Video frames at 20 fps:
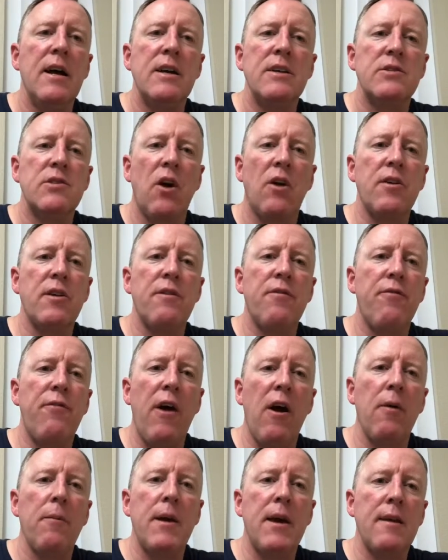started to
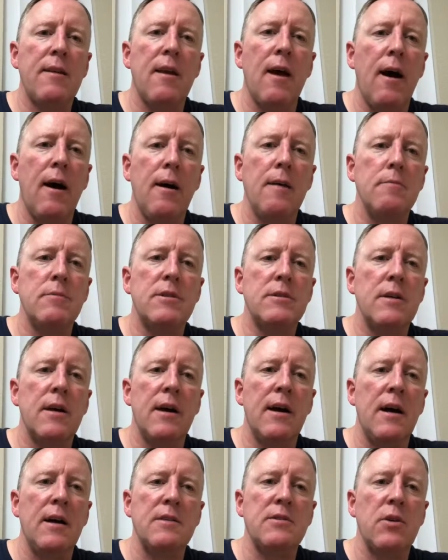fail me at times.
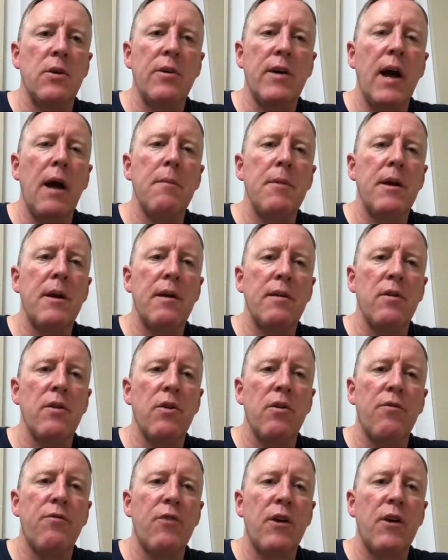So it got me a little